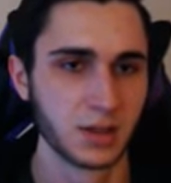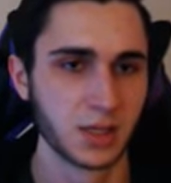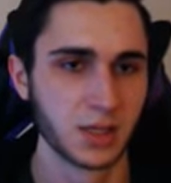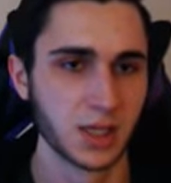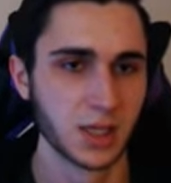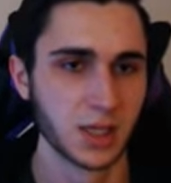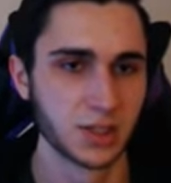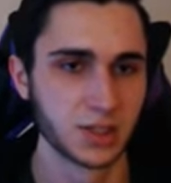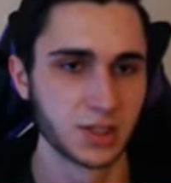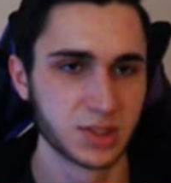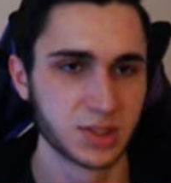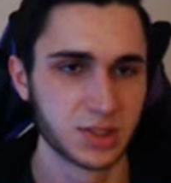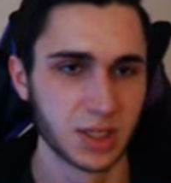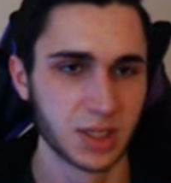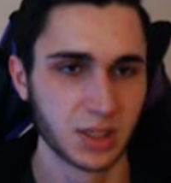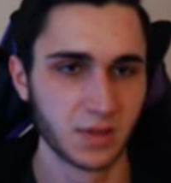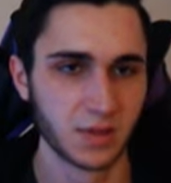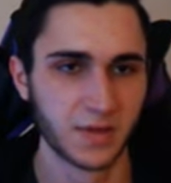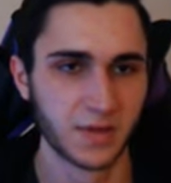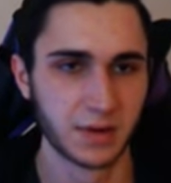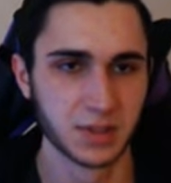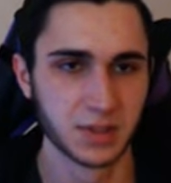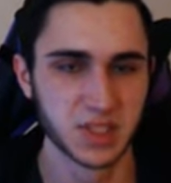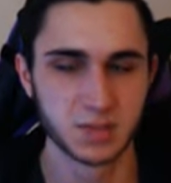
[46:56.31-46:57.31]
It's just like a
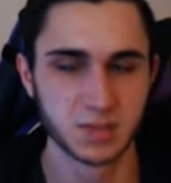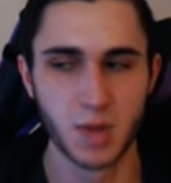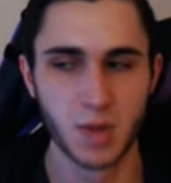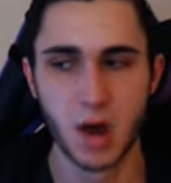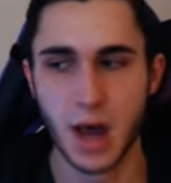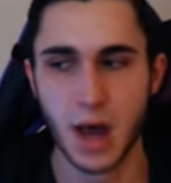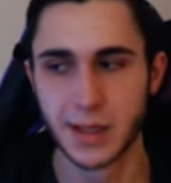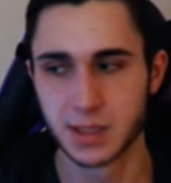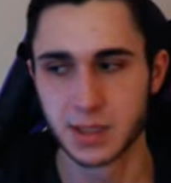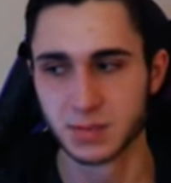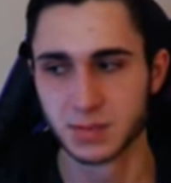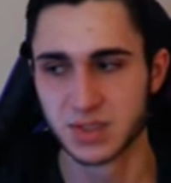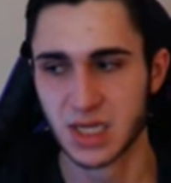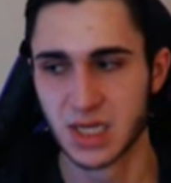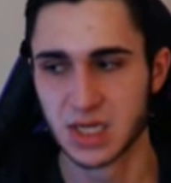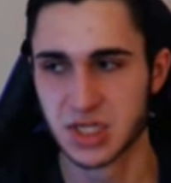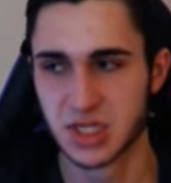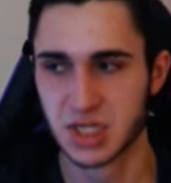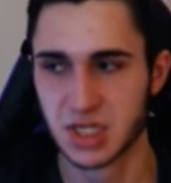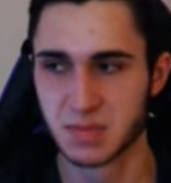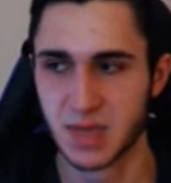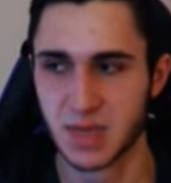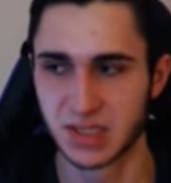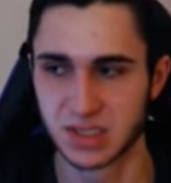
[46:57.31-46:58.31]
very small optimization
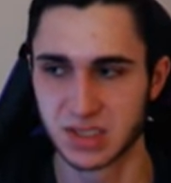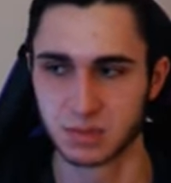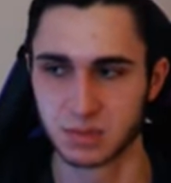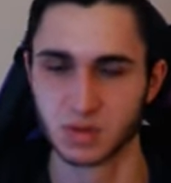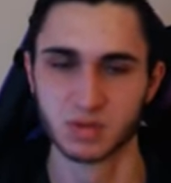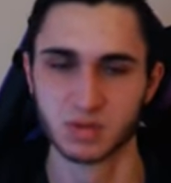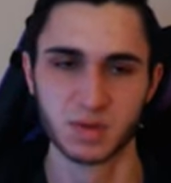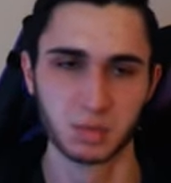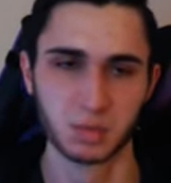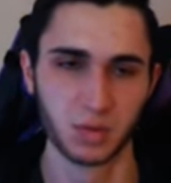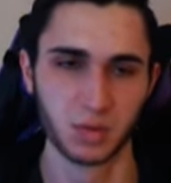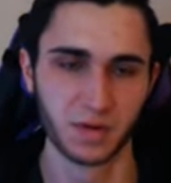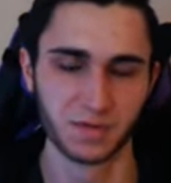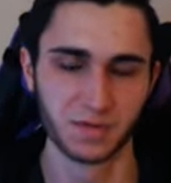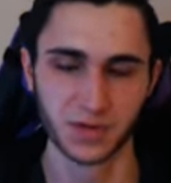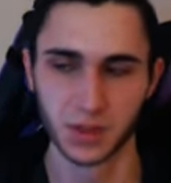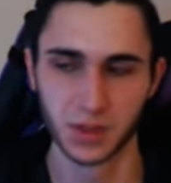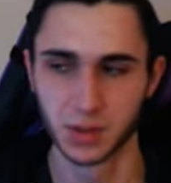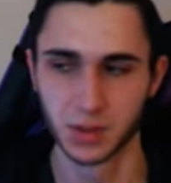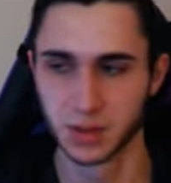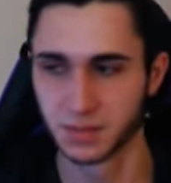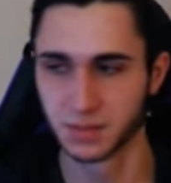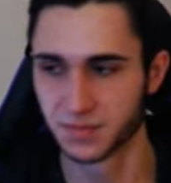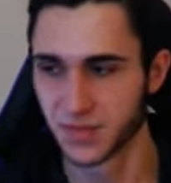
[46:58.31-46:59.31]
that makes the movement more
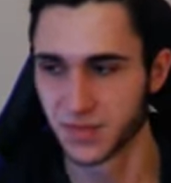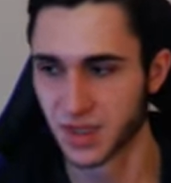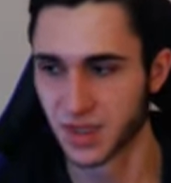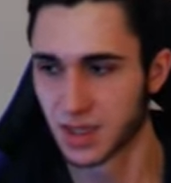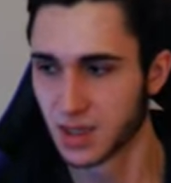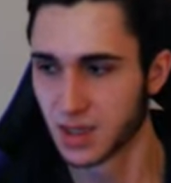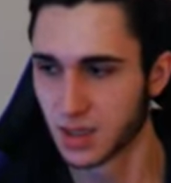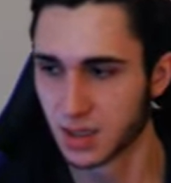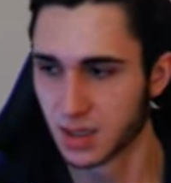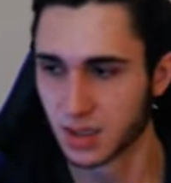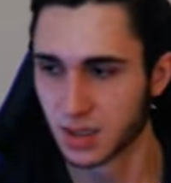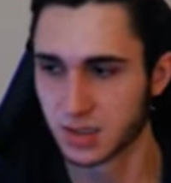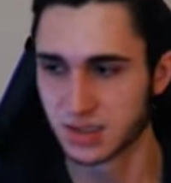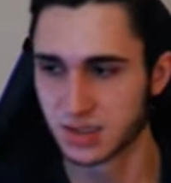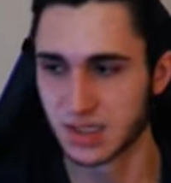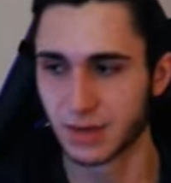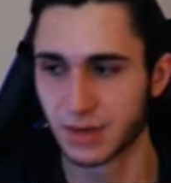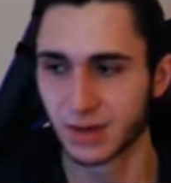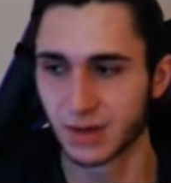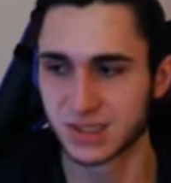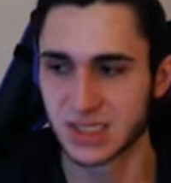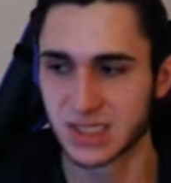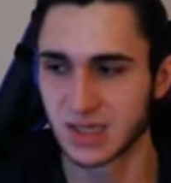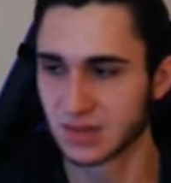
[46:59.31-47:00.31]
fluent. See how
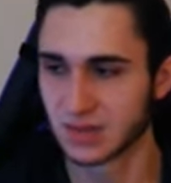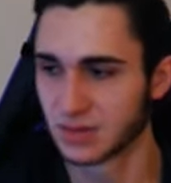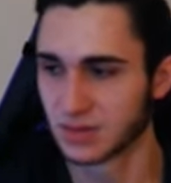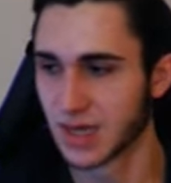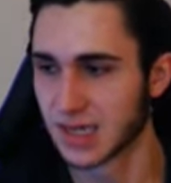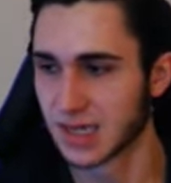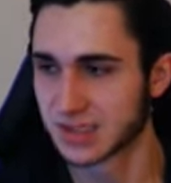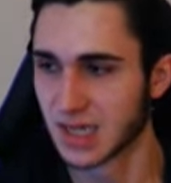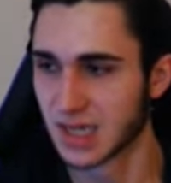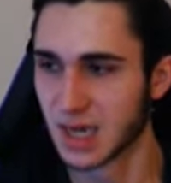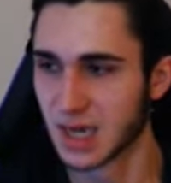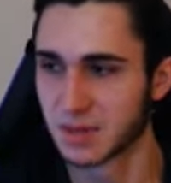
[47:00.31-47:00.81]
I saved a lot of time